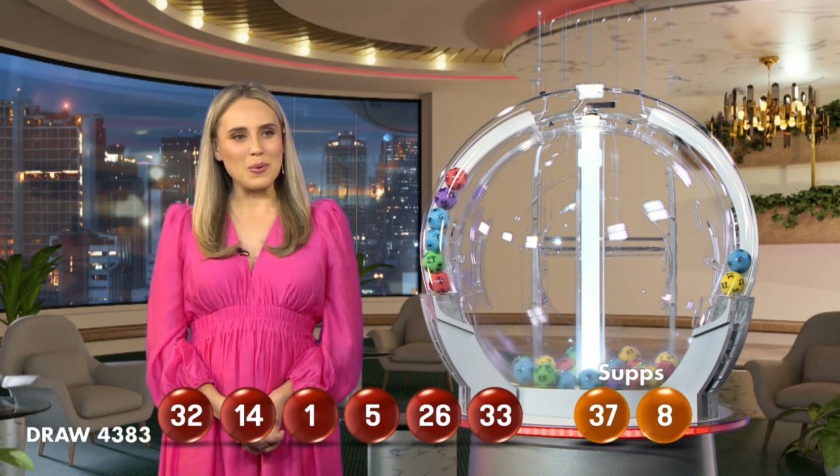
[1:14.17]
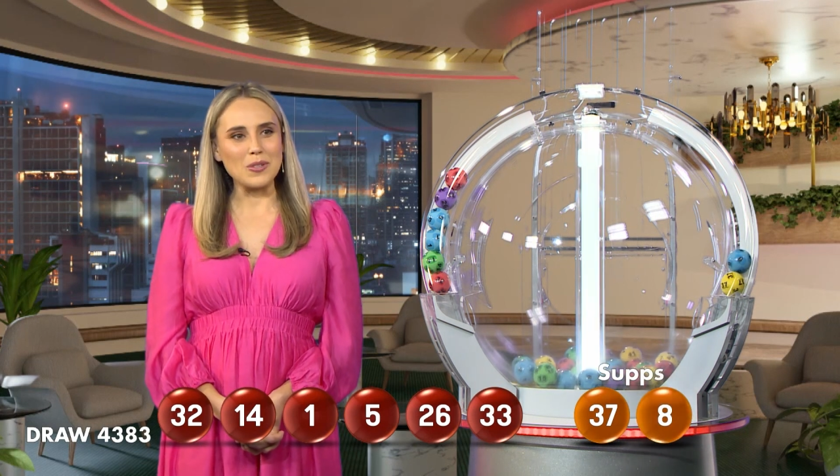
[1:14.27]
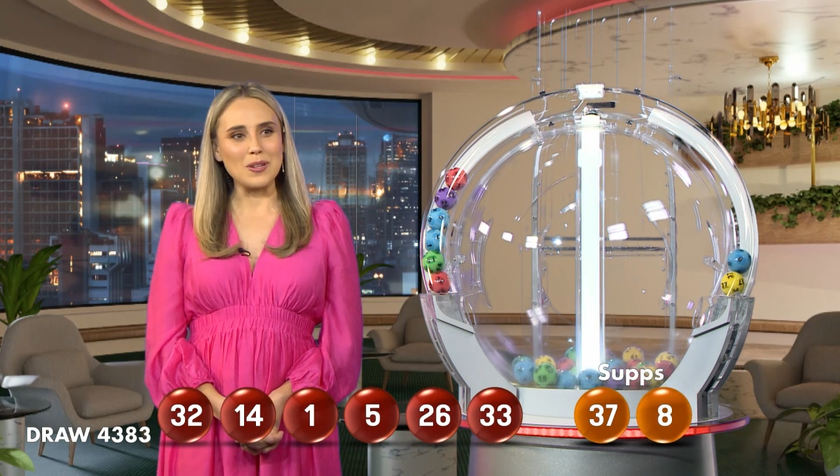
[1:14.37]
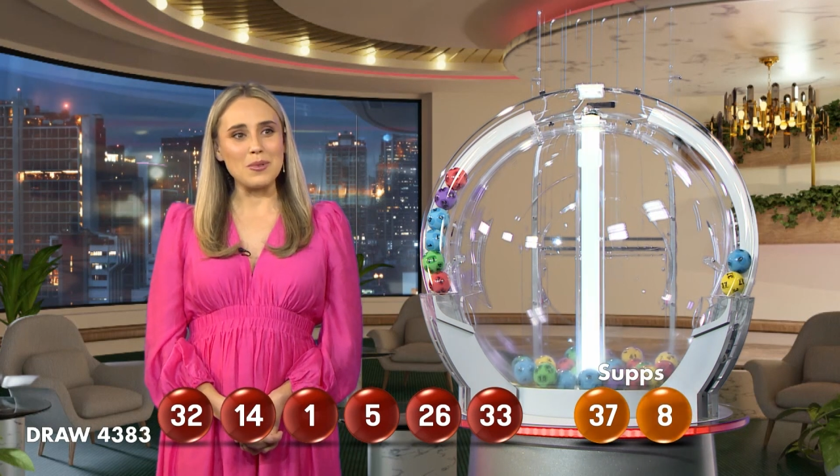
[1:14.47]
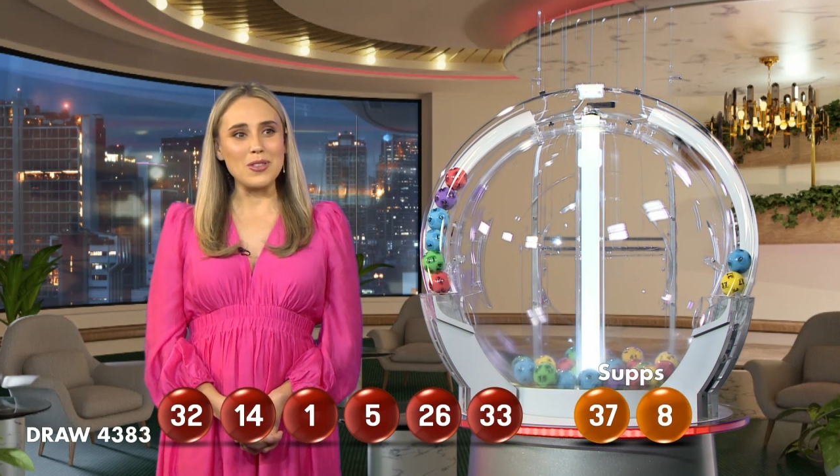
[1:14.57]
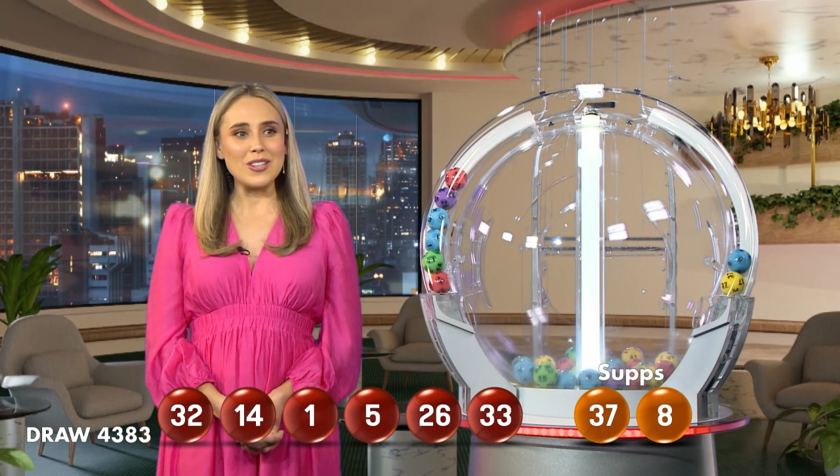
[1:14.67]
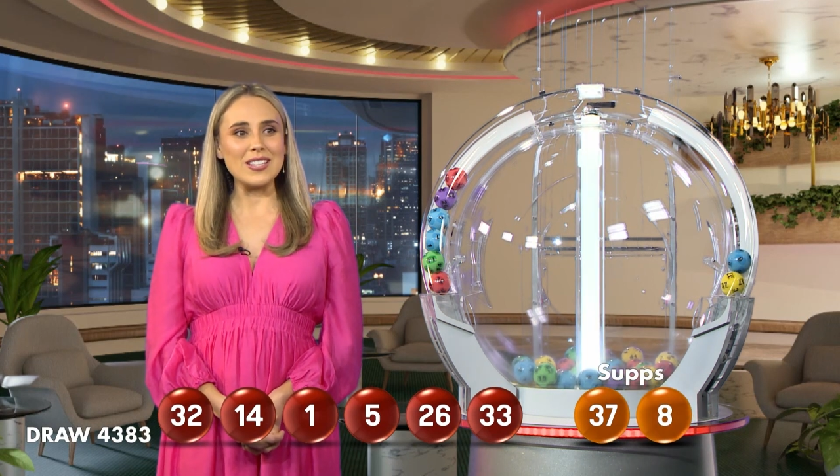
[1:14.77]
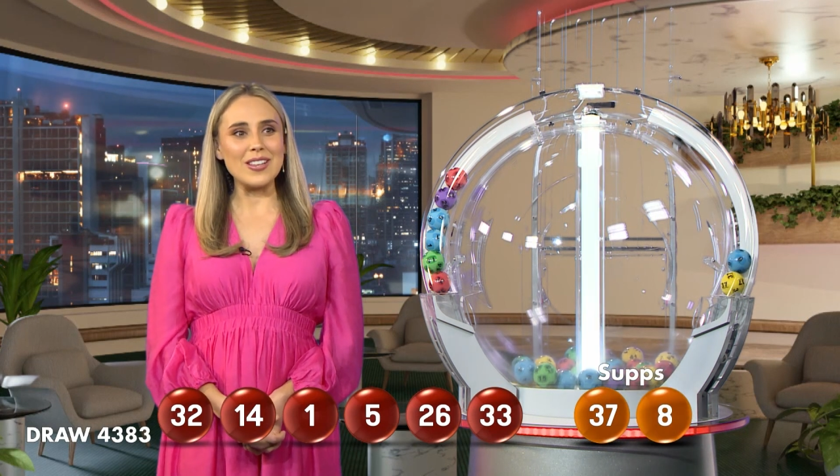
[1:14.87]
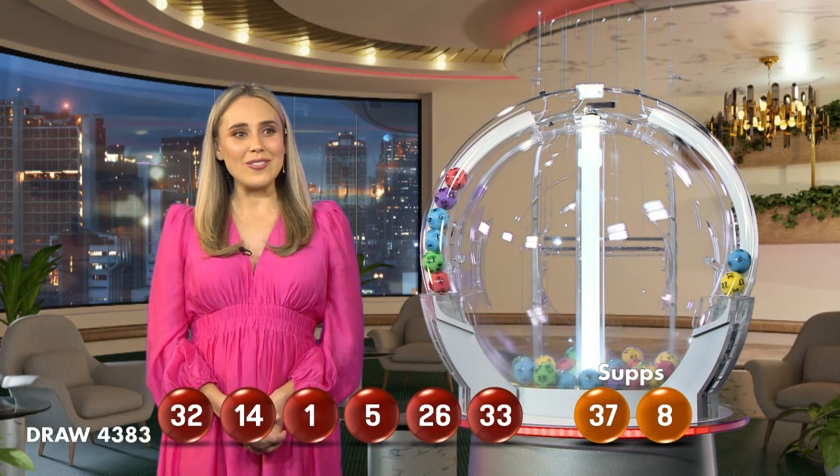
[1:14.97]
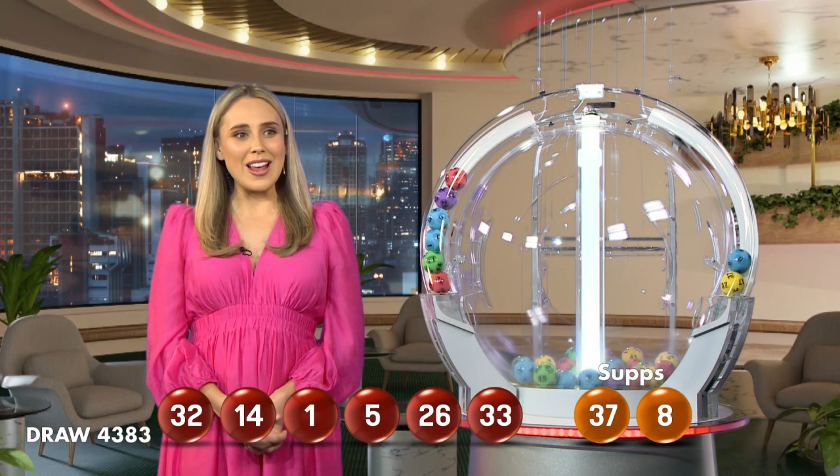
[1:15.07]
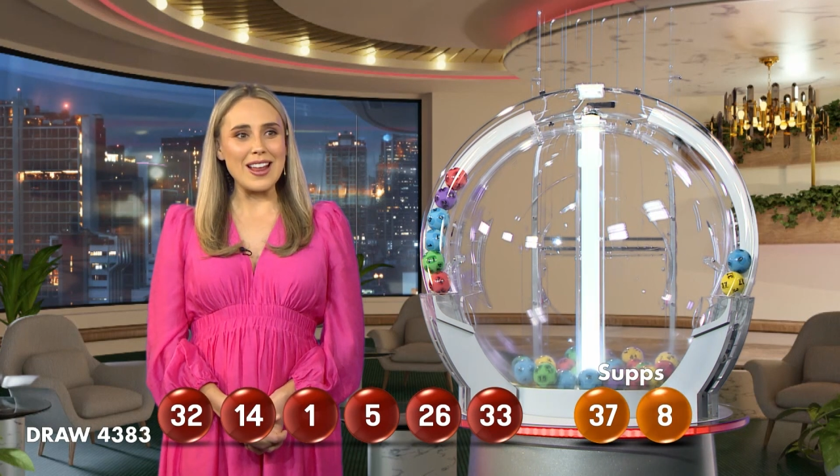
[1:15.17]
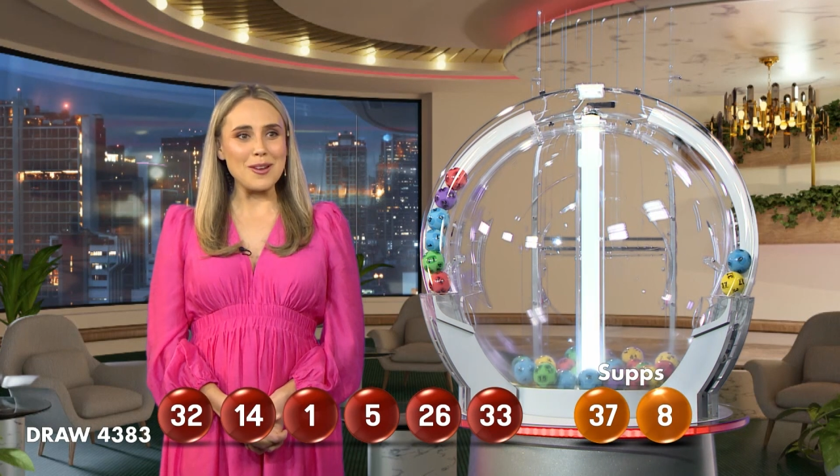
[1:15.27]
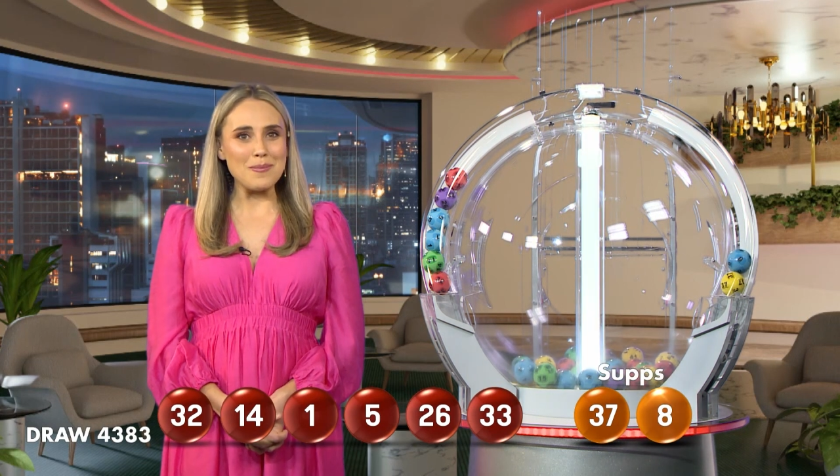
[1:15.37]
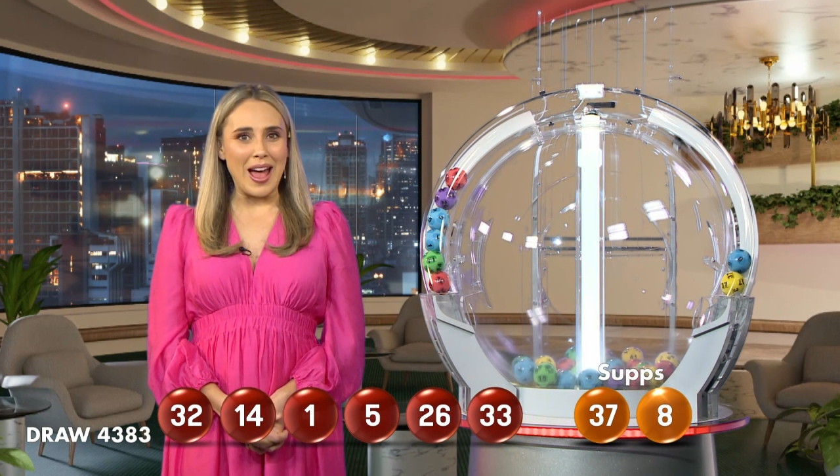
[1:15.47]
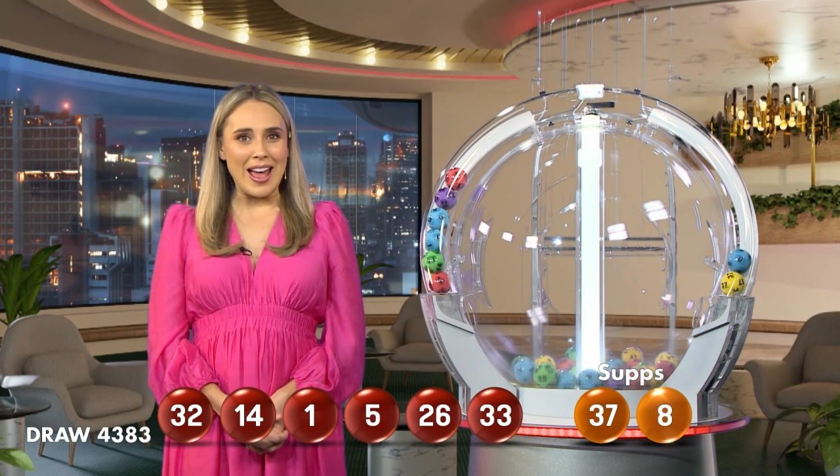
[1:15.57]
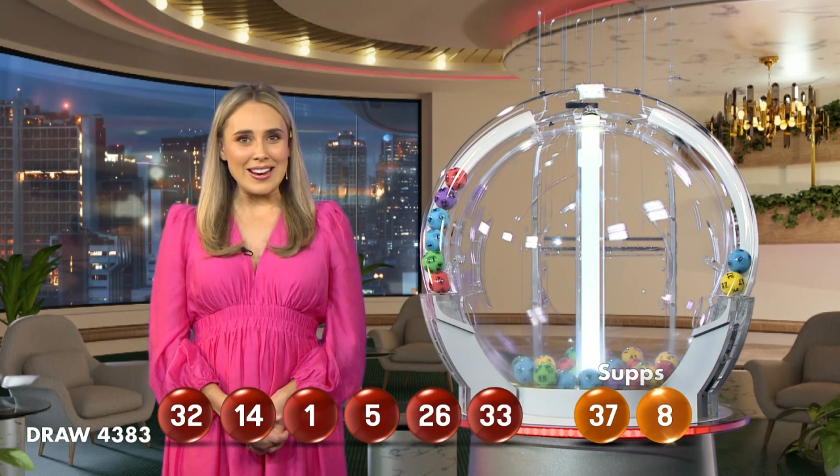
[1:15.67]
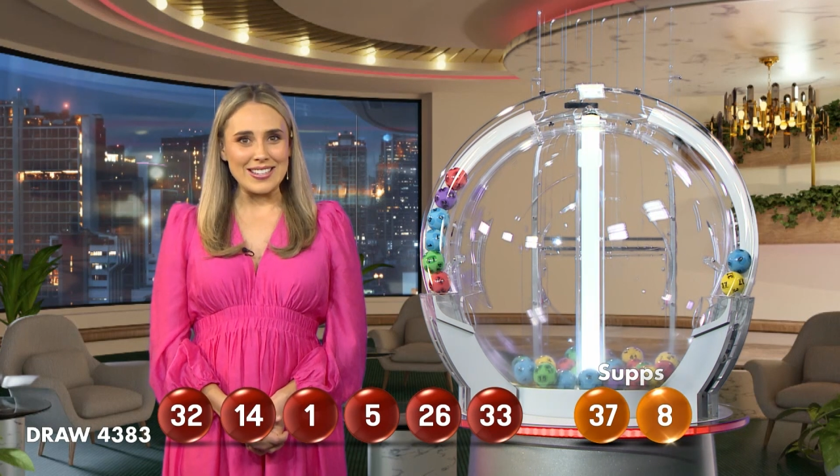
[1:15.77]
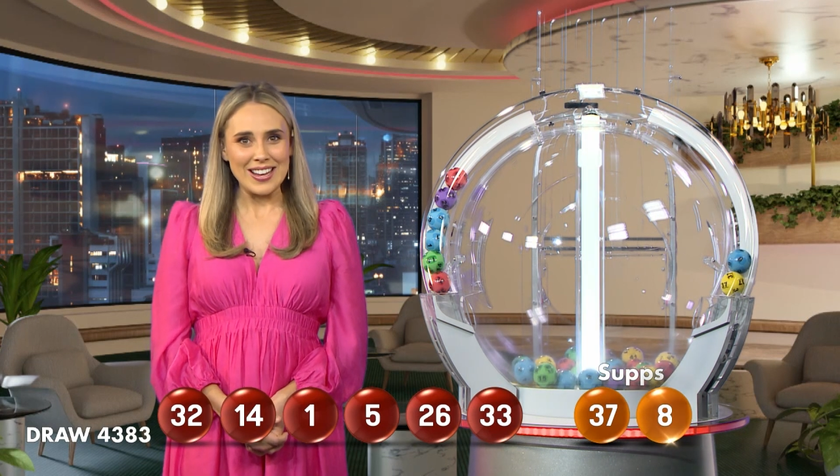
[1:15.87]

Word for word: balls number 37 and number 8.